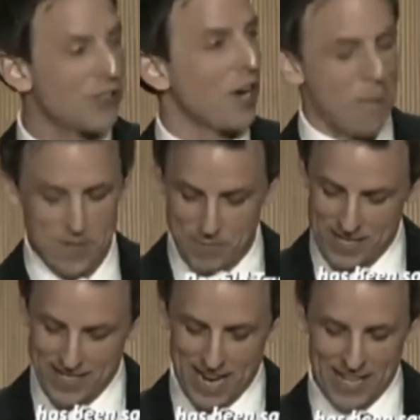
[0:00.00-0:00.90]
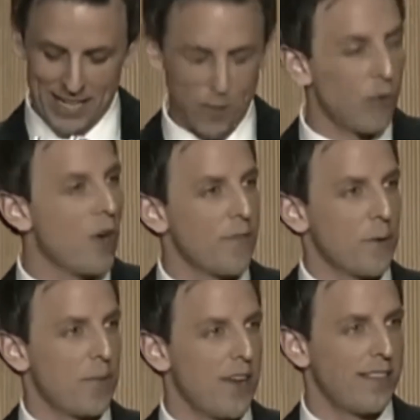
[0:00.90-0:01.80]
Donald Trump has been saying that he will
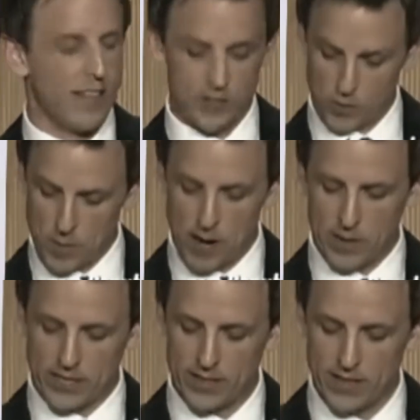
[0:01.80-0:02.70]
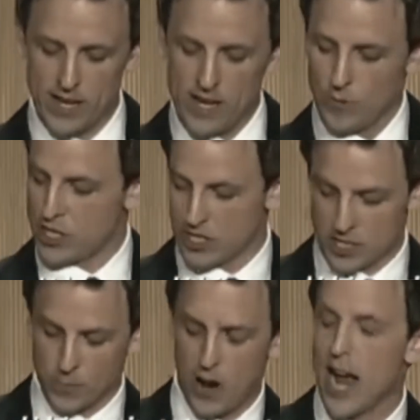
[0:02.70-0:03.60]
run for president as a Republican,
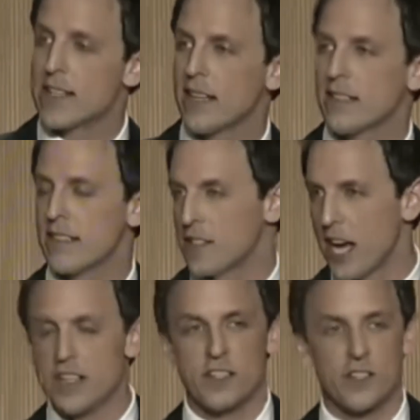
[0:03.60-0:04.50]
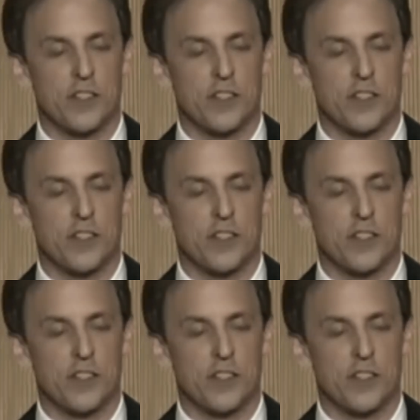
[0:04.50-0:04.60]
which is surprising since I just